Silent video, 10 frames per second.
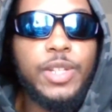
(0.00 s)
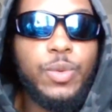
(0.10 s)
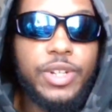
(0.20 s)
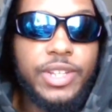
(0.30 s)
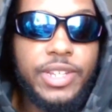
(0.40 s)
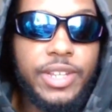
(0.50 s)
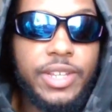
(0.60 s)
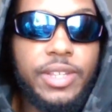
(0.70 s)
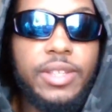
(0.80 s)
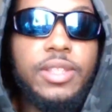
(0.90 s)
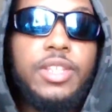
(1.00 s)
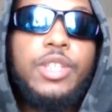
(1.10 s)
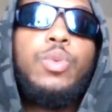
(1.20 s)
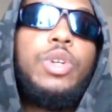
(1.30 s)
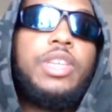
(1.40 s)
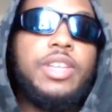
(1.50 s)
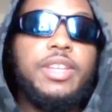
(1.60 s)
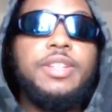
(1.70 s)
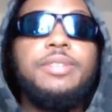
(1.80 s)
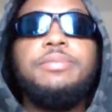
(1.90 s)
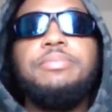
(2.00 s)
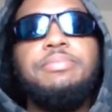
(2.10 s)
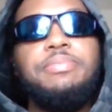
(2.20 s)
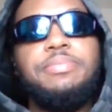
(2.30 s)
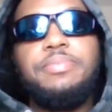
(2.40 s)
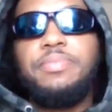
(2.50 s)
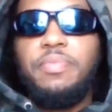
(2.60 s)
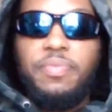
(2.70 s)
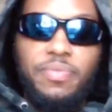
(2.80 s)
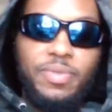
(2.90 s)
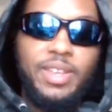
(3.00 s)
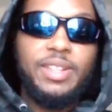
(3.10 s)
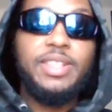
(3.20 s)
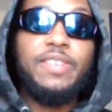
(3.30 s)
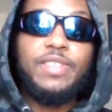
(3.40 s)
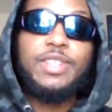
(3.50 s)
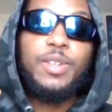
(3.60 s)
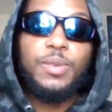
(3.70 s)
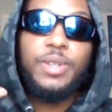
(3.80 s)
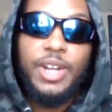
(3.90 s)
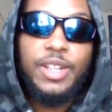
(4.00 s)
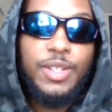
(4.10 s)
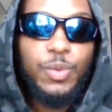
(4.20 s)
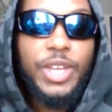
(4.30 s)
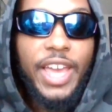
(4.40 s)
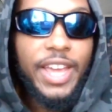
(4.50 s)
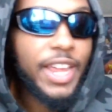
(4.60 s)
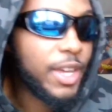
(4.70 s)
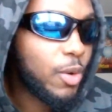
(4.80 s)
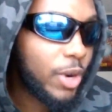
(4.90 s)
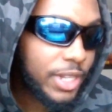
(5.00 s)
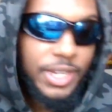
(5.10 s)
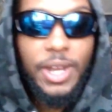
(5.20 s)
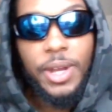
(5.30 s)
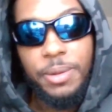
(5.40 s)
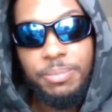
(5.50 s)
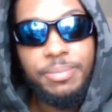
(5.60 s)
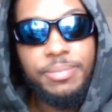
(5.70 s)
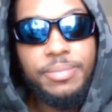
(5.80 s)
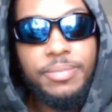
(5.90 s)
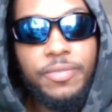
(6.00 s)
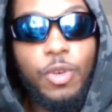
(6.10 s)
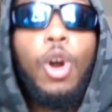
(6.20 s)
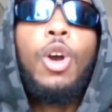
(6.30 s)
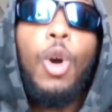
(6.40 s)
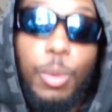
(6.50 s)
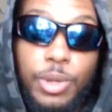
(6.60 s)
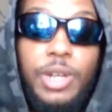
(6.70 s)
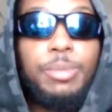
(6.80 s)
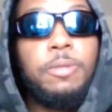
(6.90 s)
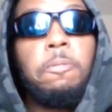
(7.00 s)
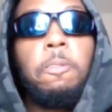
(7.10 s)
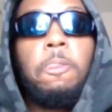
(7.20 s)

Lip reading: just wanted to say this weekend, Livingstone College, we had a great time for our homecoming.